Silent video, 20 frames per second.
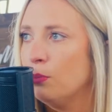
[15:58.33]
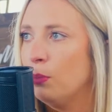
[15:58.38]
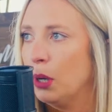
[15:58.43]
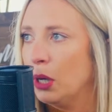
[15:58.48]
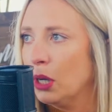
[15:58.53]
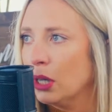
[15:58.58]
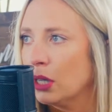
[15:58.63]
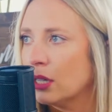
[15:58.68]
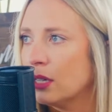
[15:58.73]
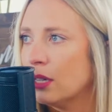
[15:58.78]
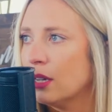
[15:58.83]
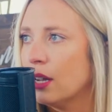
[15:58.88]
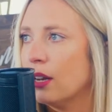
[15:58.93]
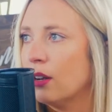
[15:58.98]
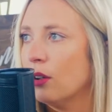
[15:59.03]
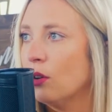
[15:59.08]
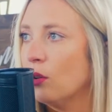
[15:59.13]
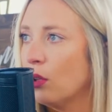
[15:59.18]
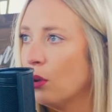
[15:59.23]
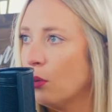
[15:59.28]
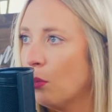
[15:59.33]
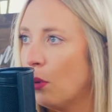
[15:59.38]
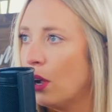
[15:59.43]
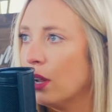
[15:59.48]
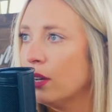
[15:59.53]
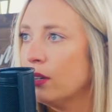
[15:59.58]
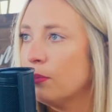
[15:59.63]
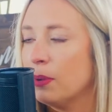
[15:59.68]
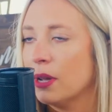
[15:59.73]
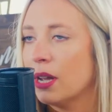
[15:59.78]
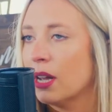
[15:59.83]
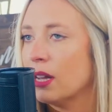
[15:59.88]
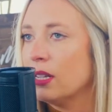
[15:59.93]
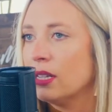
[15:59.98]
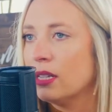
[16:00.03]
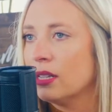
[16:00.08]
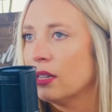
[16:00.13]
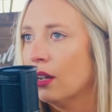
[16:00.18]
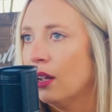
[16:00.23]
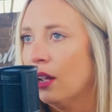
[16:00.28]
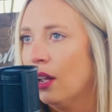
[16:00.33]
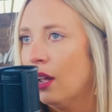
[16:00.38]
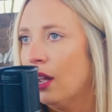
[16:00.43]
booked and who you want because